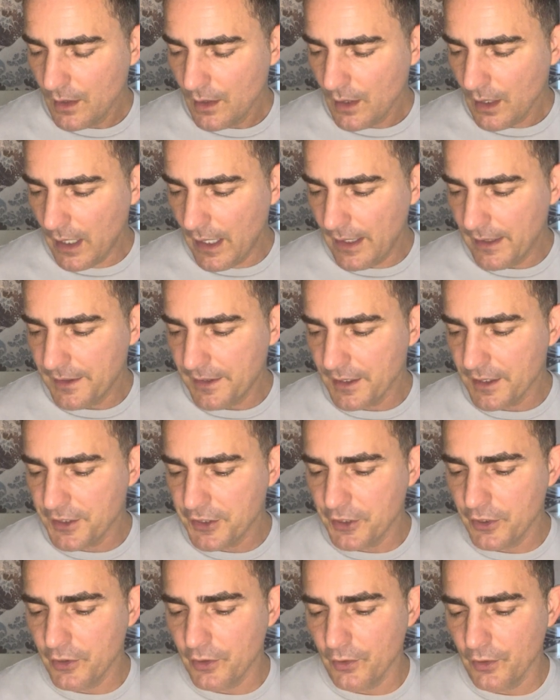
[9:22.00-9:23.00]
I think
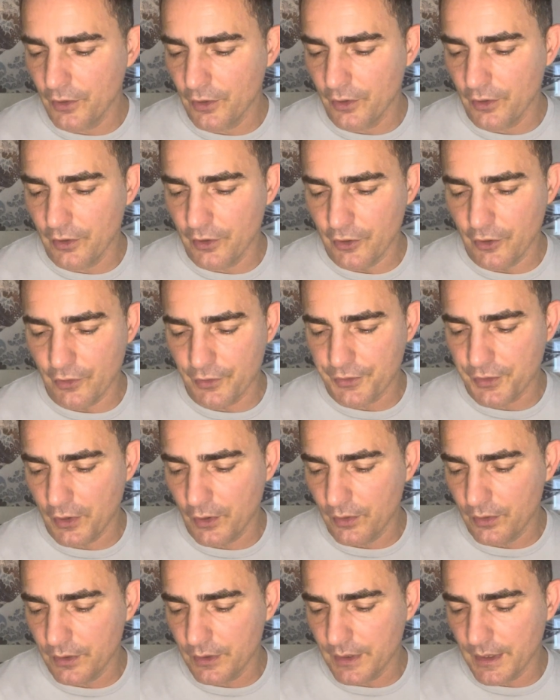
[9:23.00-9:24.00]
you're
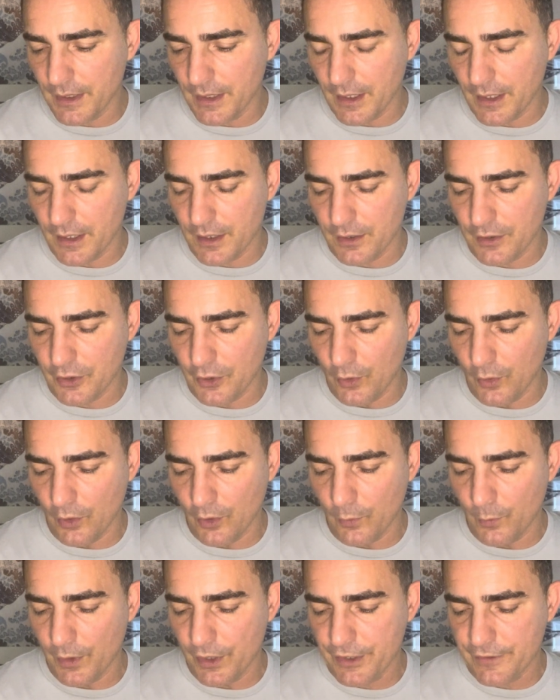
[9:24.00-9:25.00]
totally in your
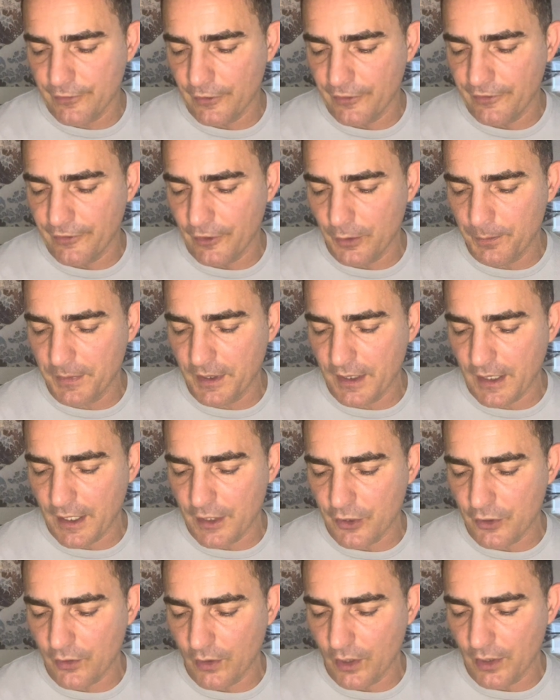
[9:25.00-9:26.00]
wish fulfillment, and
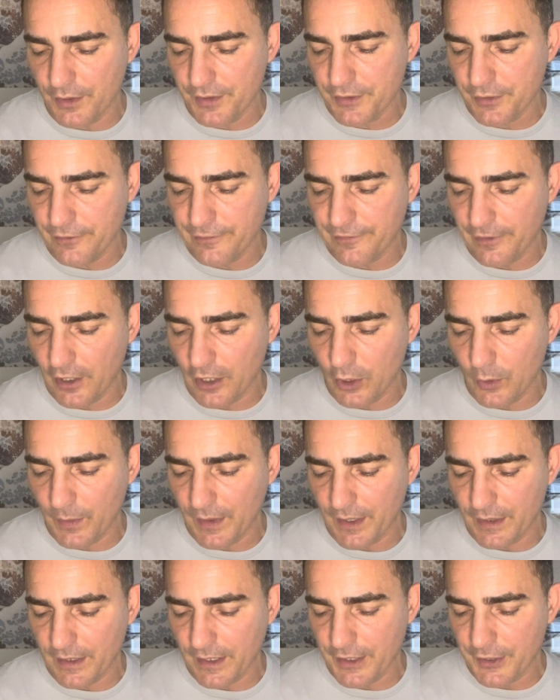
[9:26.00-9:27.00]
you're also
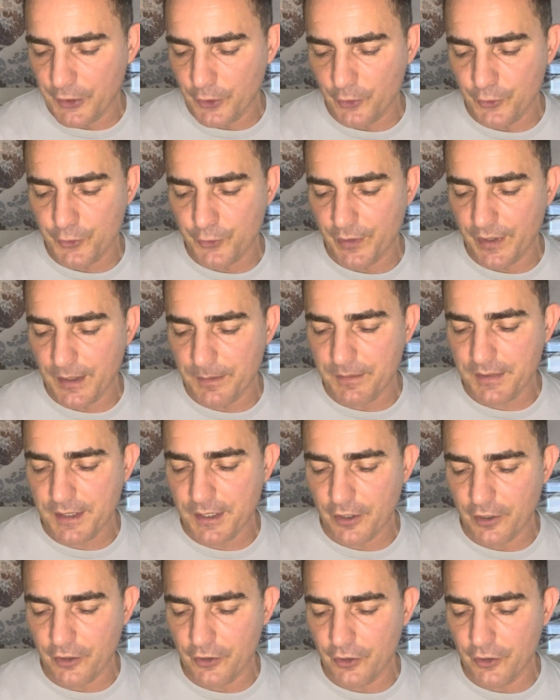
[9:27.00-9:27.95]
following like your dreams here.